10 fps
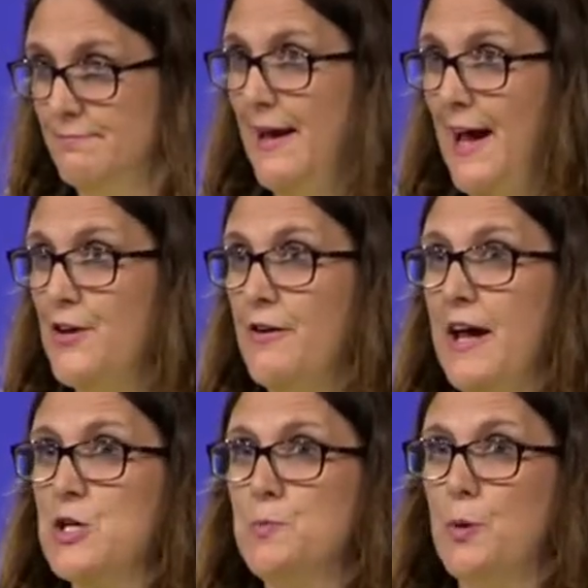and our
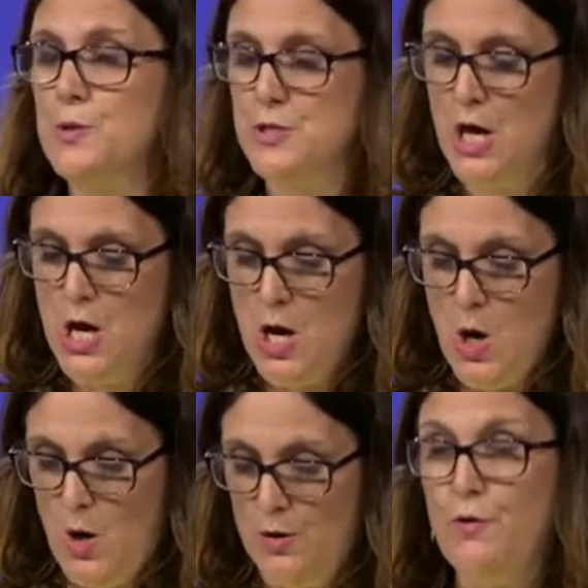exports
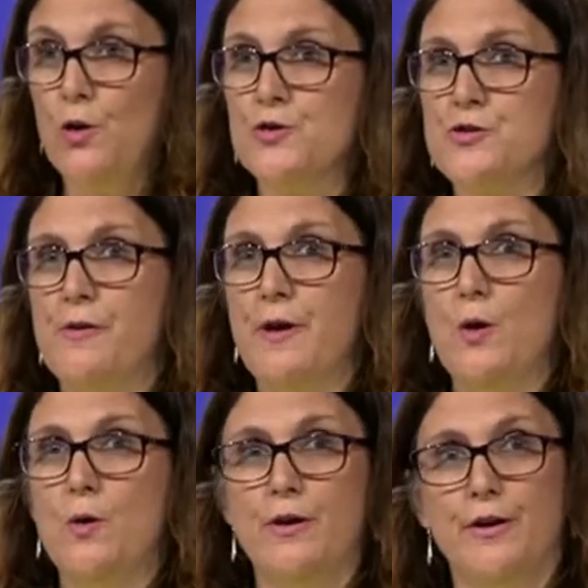on a voluntary
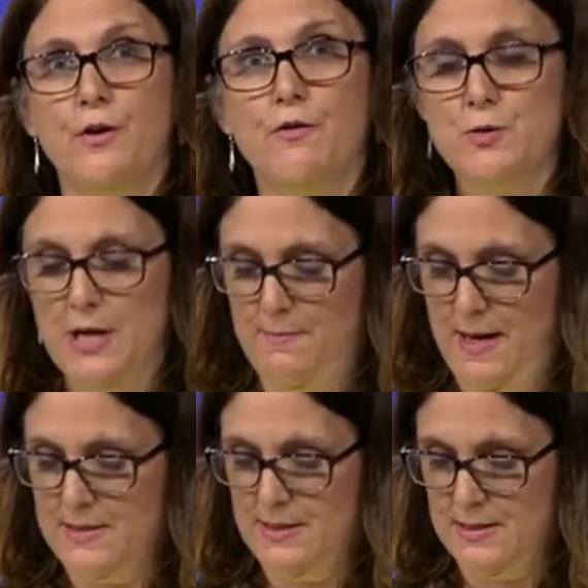or on a quota
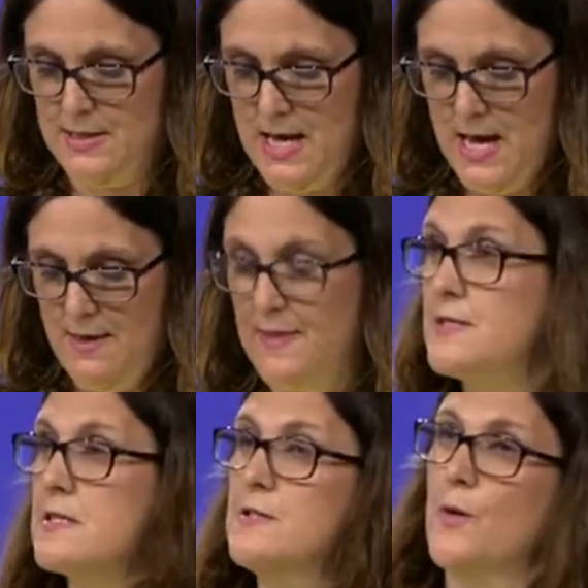basis.
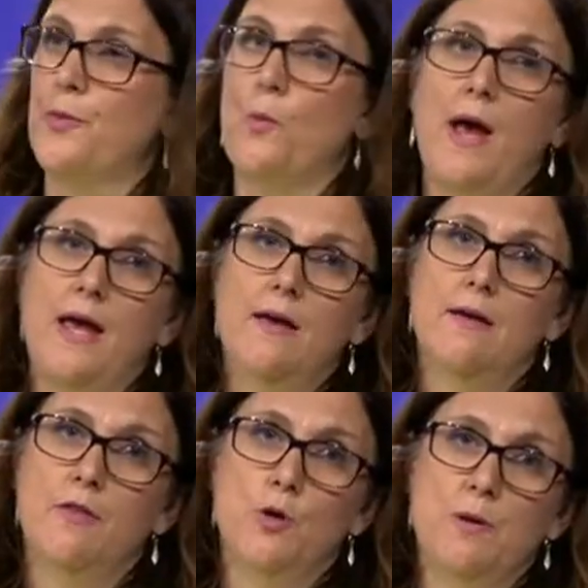This is not the way
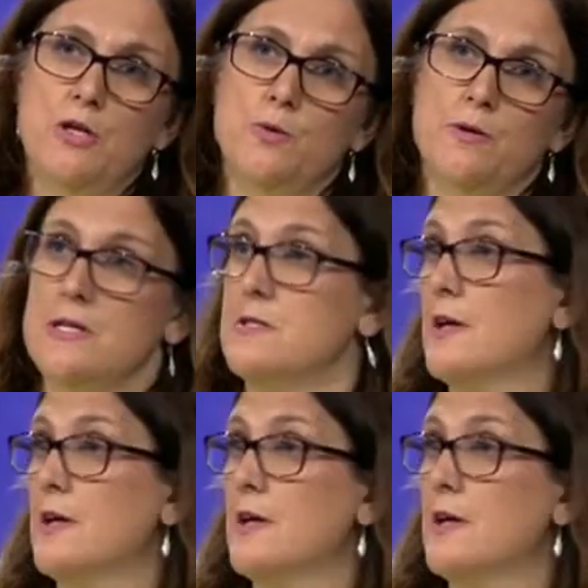the European Union is